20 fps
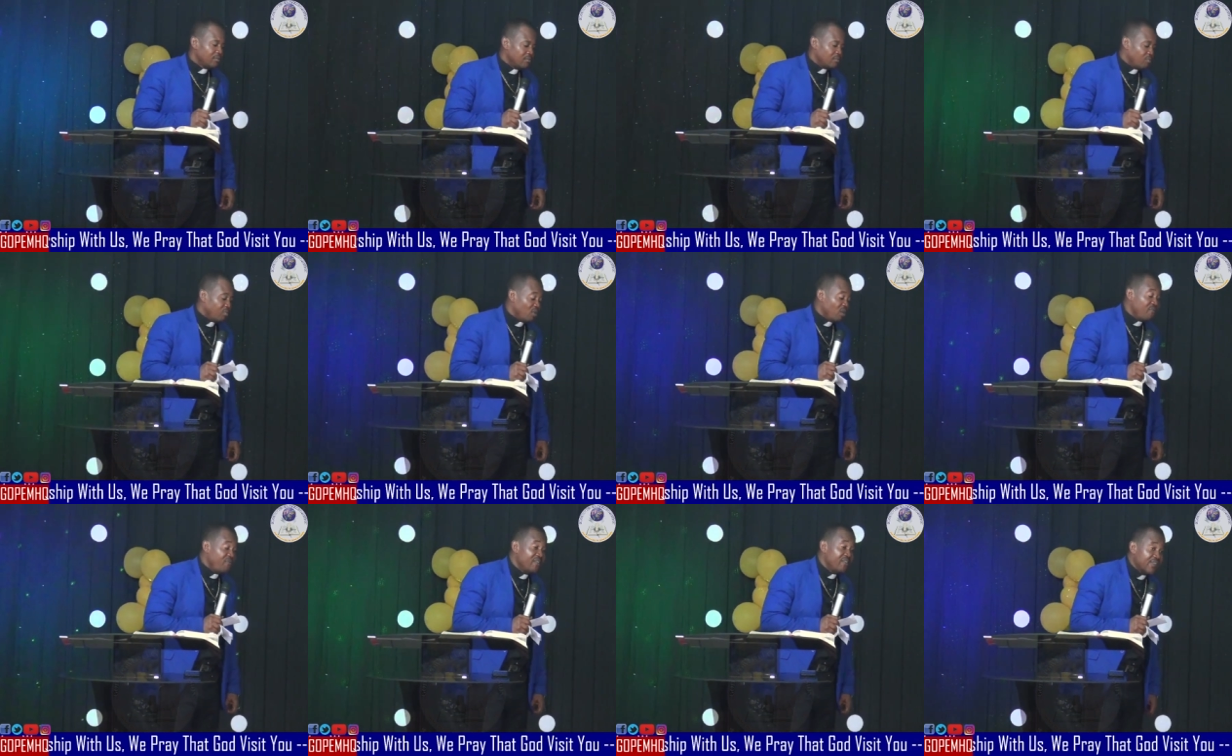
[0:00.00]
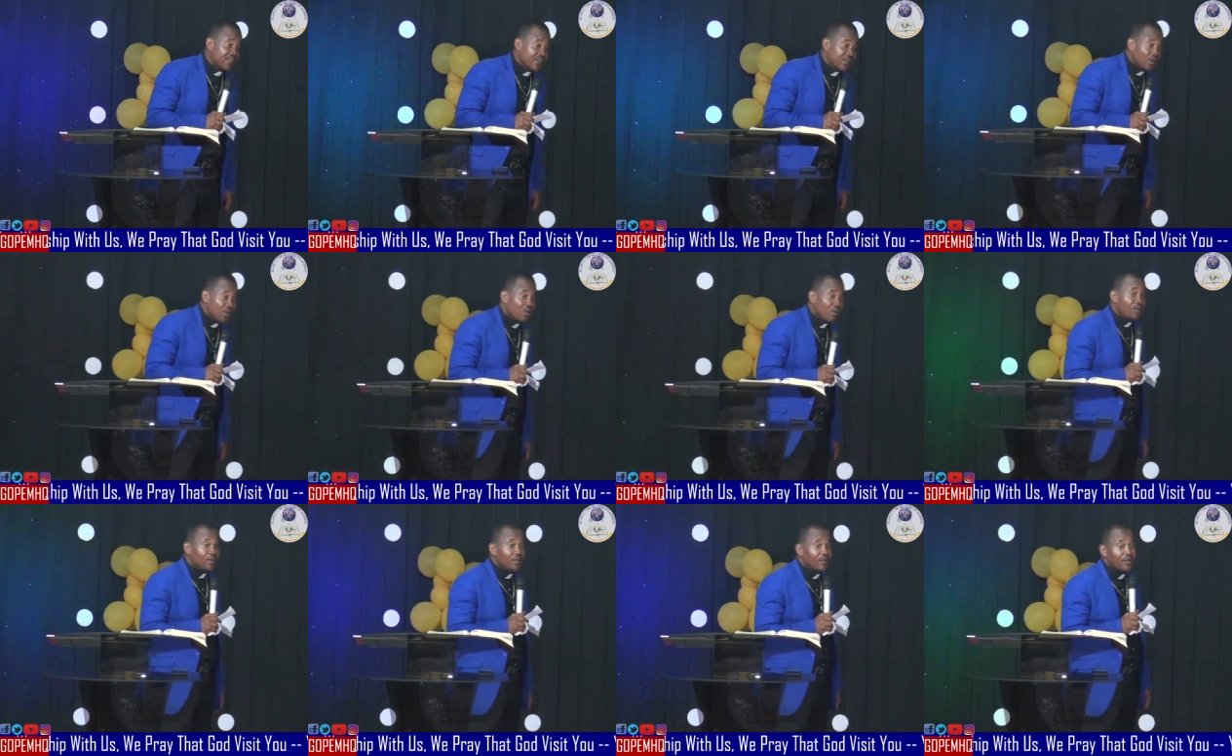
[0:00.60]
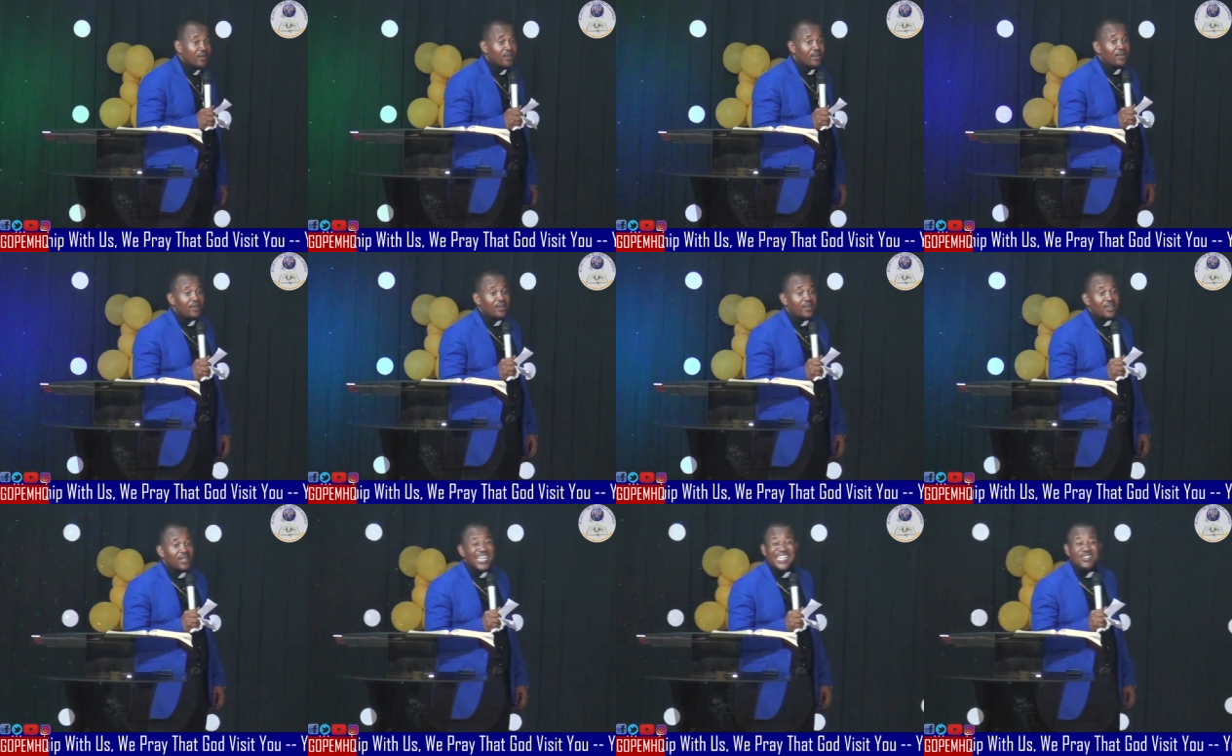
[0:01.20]
But if it is God,
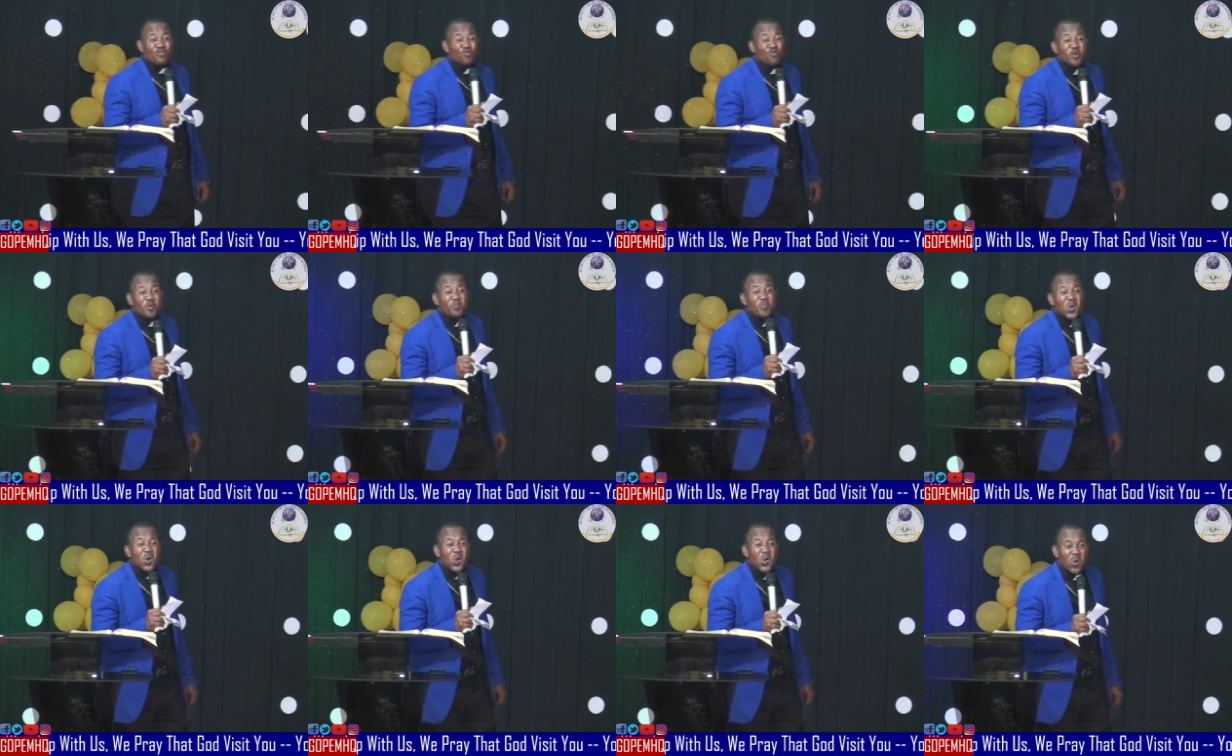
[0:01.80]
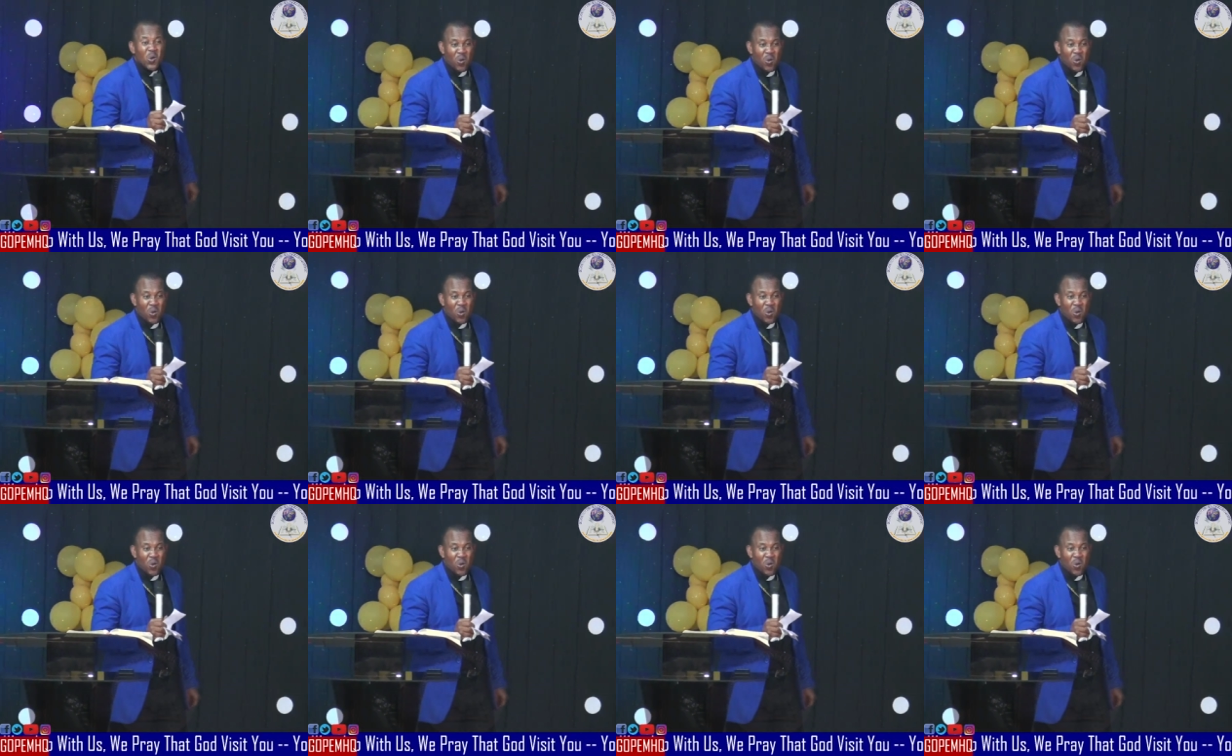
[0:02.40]
it will be pure.